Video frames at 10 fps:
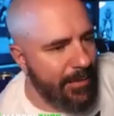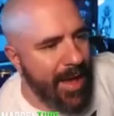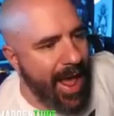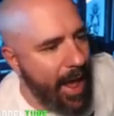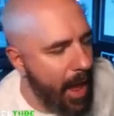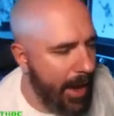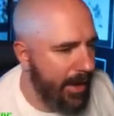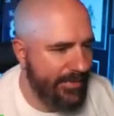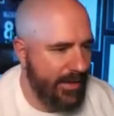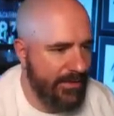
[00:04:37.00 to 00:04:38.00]
I, I got to
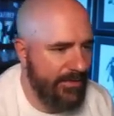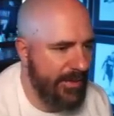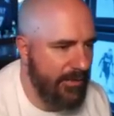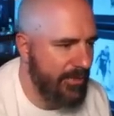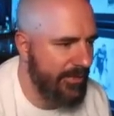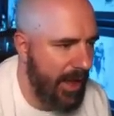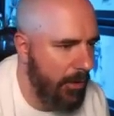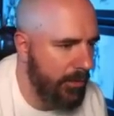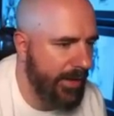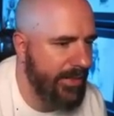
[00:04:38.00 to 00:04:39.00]
take these safeties
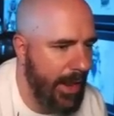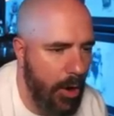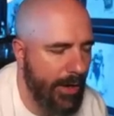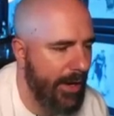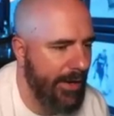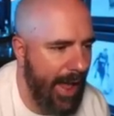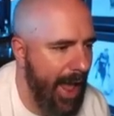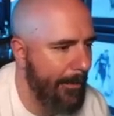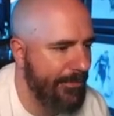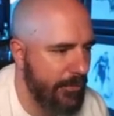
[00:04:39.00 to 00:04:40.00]
out. Like they are getting
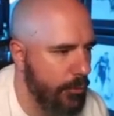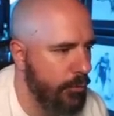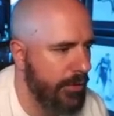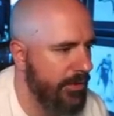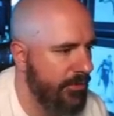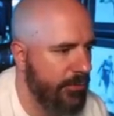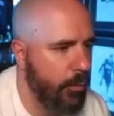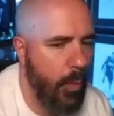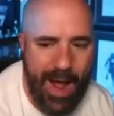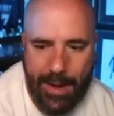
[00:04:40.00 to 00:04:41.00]
absolutely just
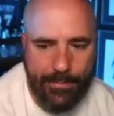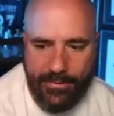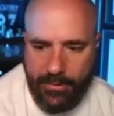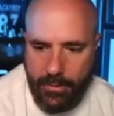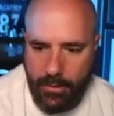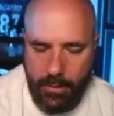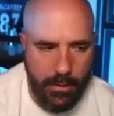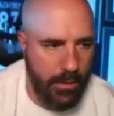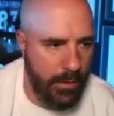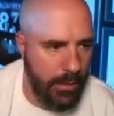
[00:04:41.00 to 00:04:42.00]
wiped
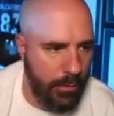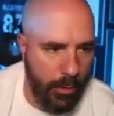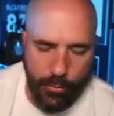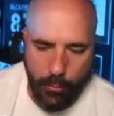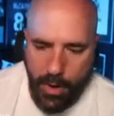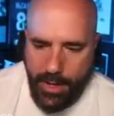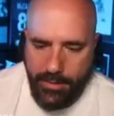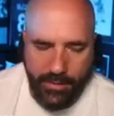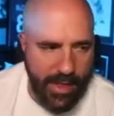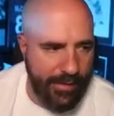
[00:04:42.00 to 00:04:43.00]
on the run
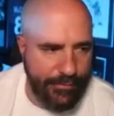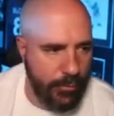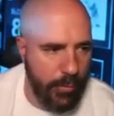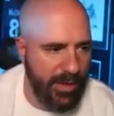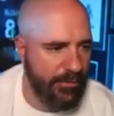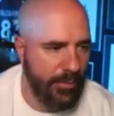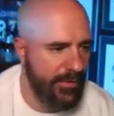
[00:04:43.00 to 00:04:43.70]
the last 2 weeks with this